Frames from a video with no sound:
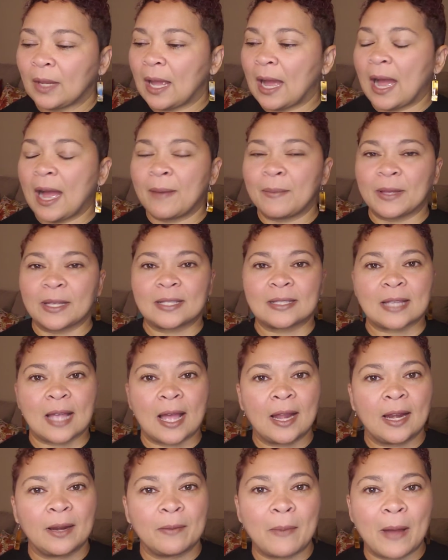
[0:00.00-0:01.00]
I'm
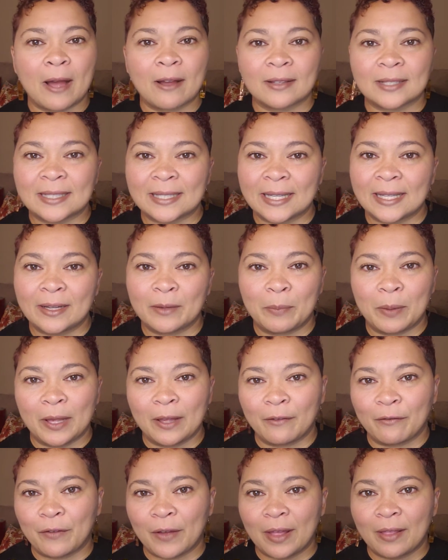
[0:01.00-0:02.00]
excited about seeing a
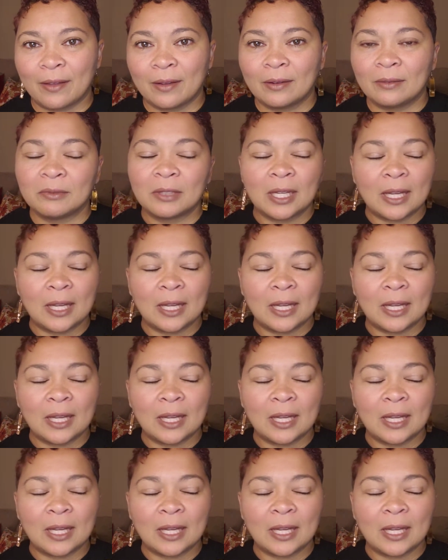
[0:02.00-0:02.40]
pink feather.